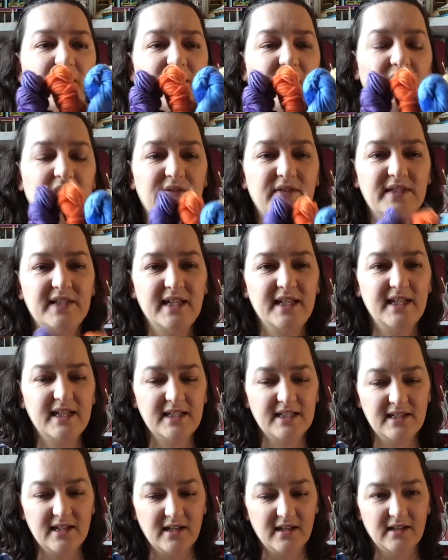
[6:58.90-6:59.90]
Now I've seen
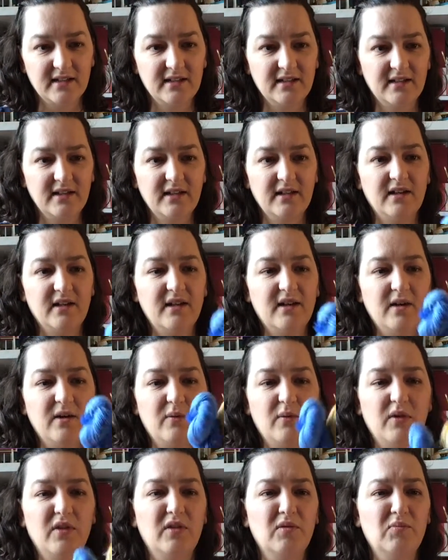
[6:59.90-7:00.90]
it done
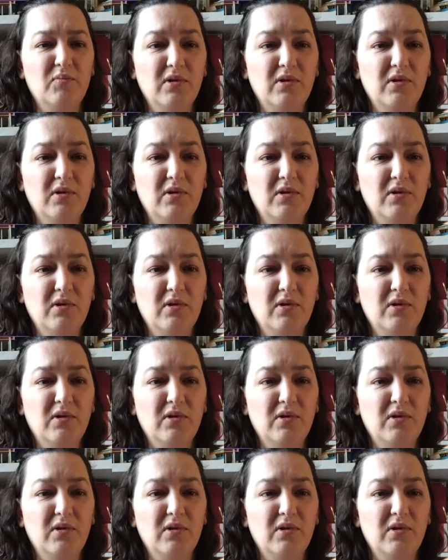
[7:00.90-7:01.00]
with the